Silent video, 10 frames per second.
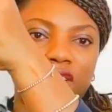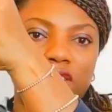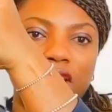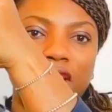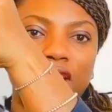
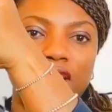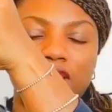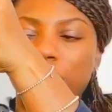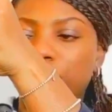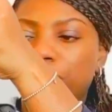okay,
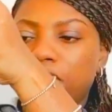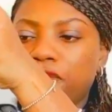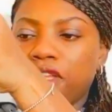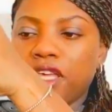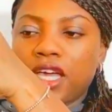it goes
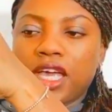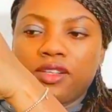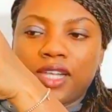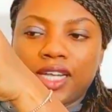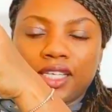up and
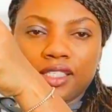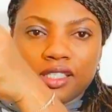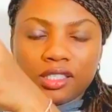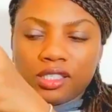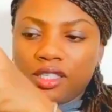you do like this,
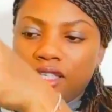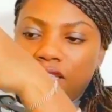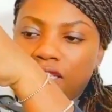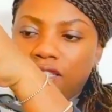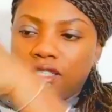
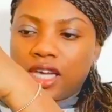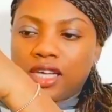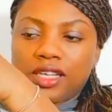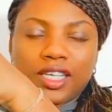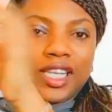you can
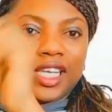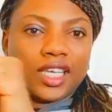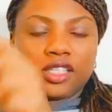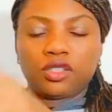now click in